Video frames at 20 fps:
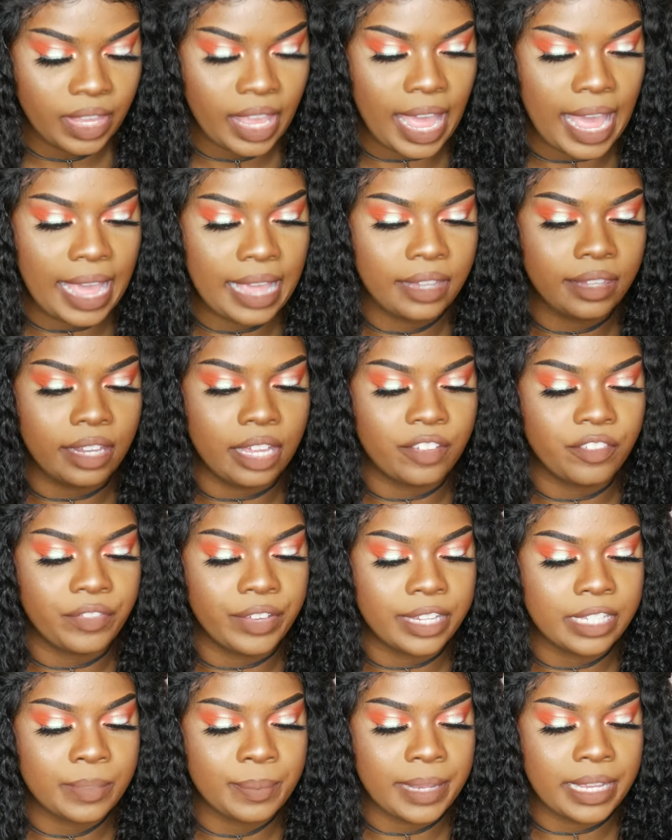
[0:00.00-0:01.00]
I love
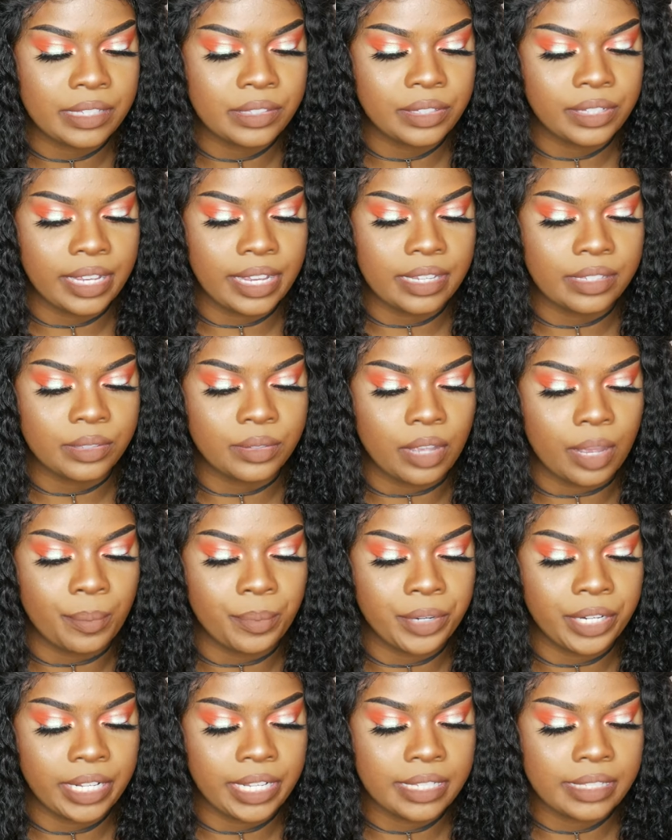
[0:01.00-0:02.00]
face masks, you guys, so I'm
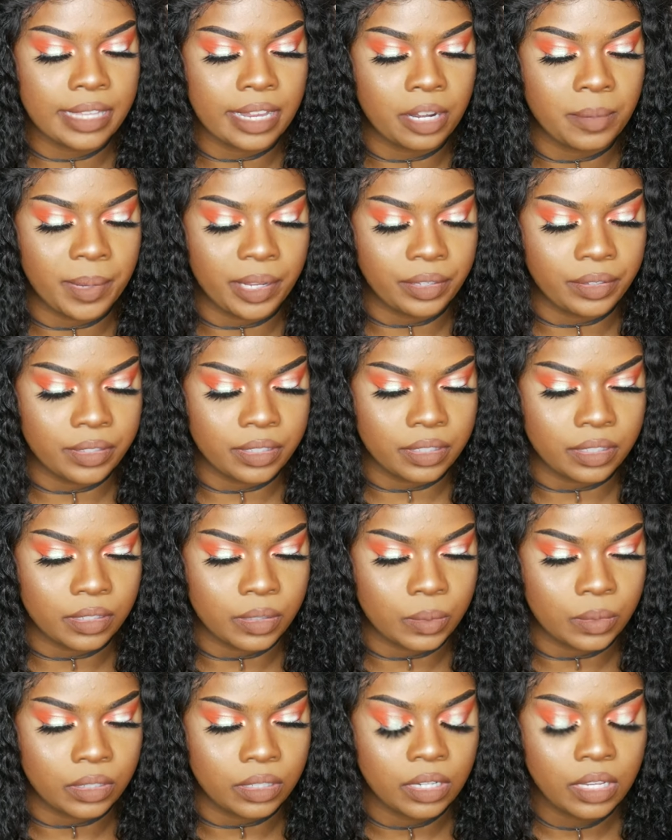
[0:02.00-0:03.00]
pretty excited about using
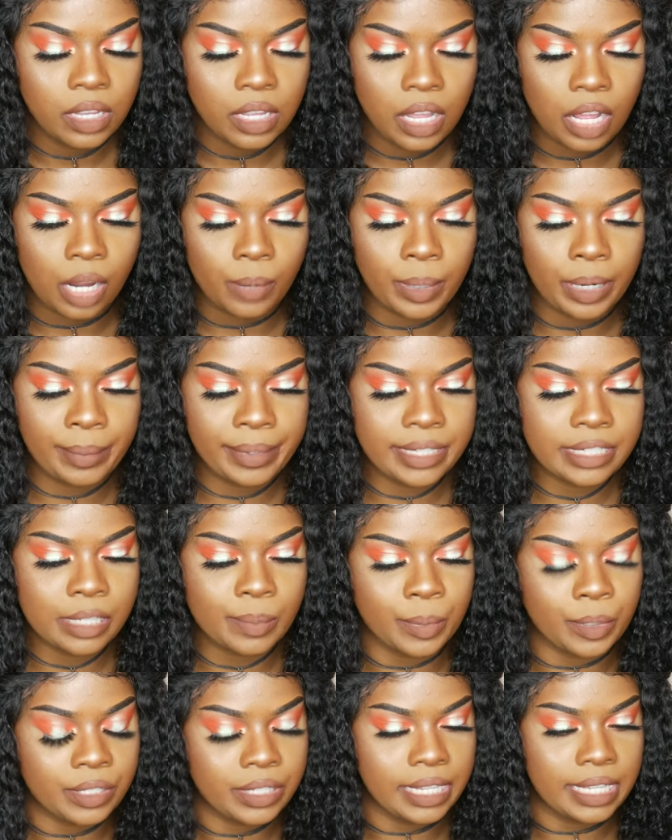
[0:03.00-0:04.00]
this one. I'll probably end
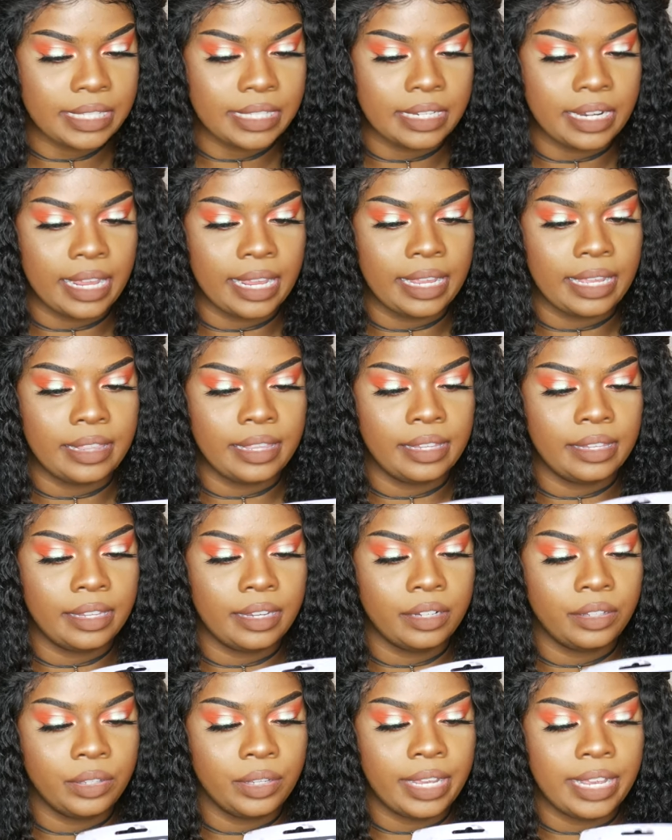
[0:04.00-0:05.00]
up using it tonight and then
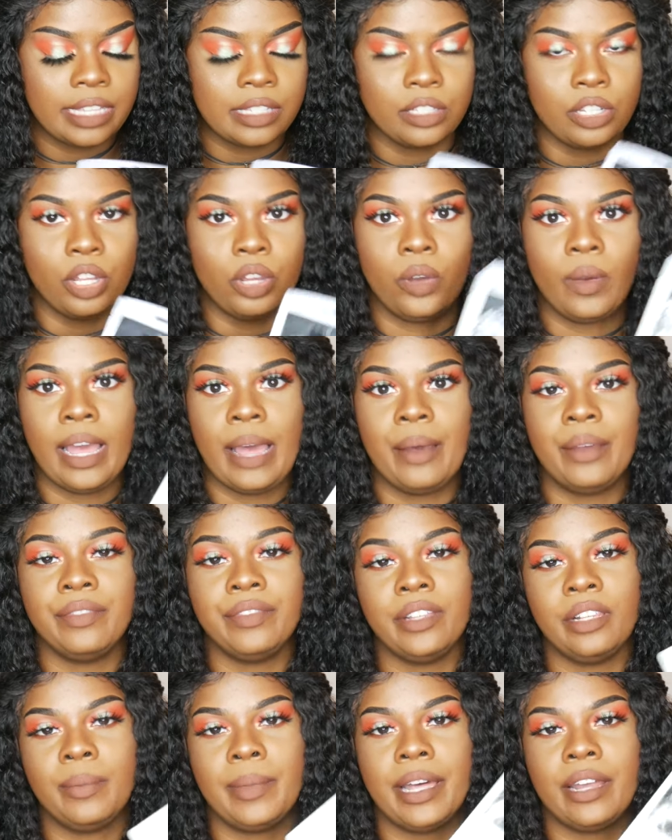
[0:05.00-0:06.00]
letting you guys know how I
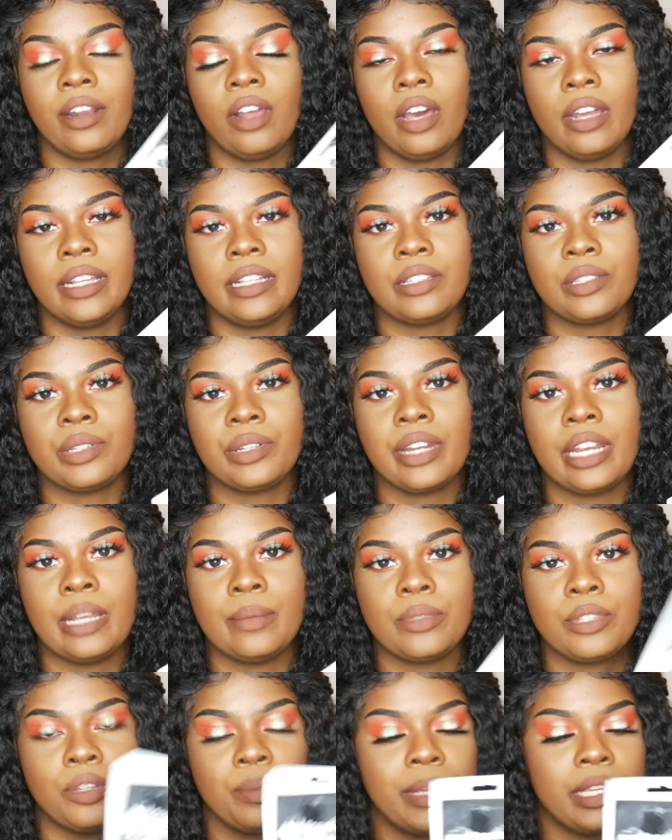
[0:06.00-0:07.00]
feel about it on
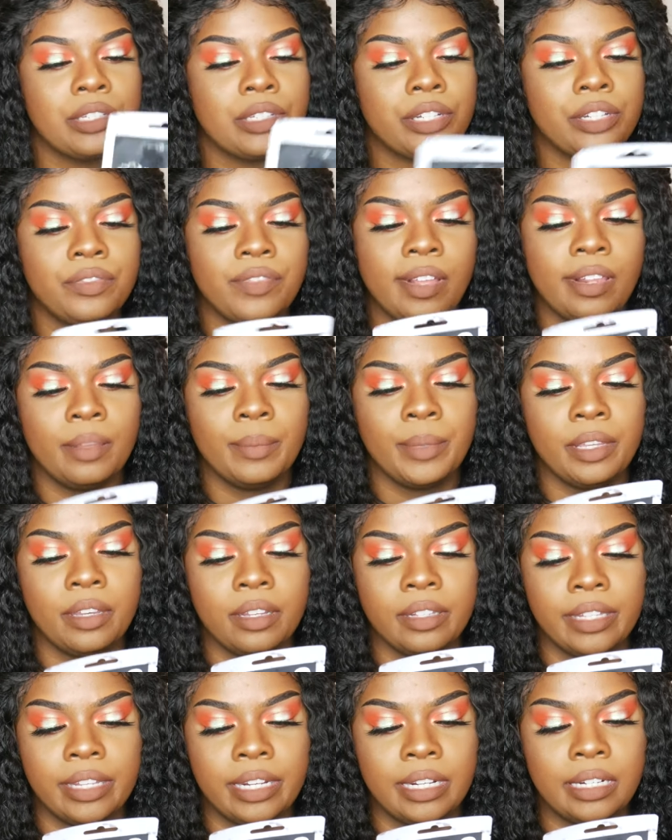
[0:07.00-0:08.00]
Instagram, so make sure you follow me
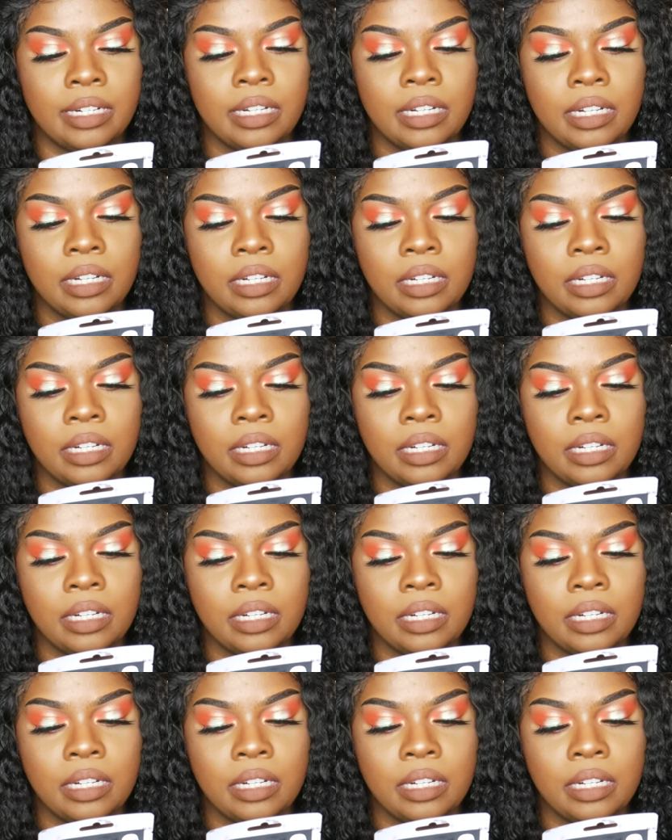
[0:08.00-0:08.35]
on there.